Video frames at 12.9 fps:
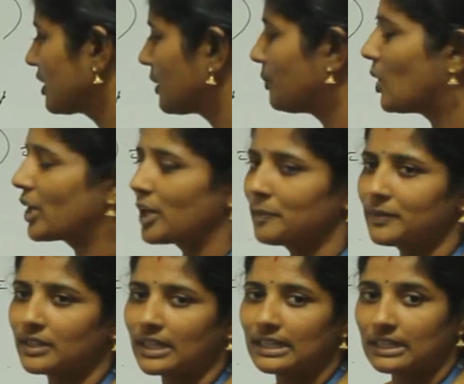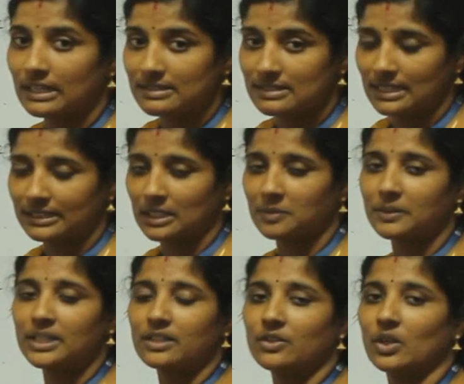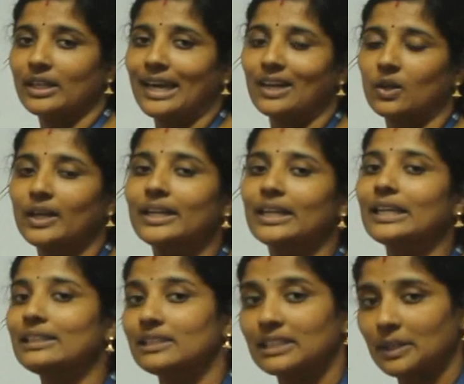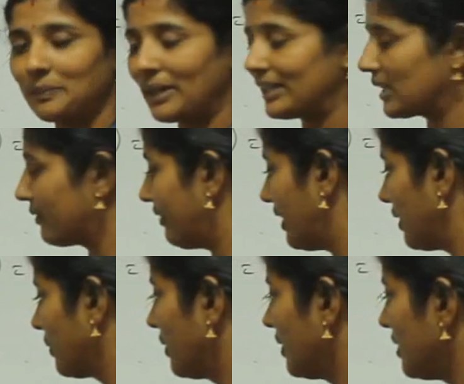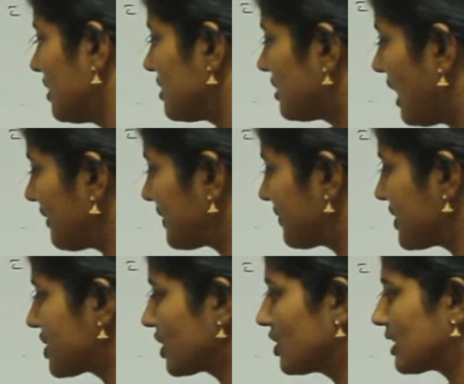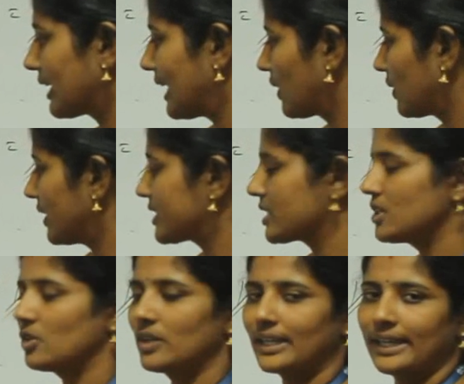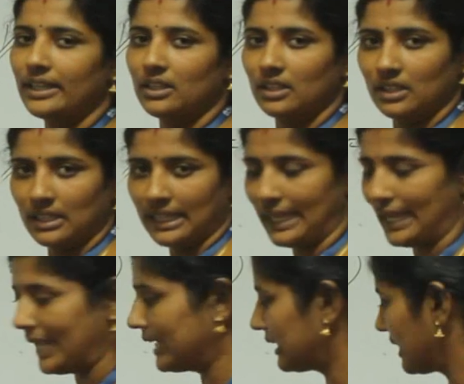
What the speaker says: the mod operator is nothing but you are calculating the remainder value. After finishing your calculation you will get 8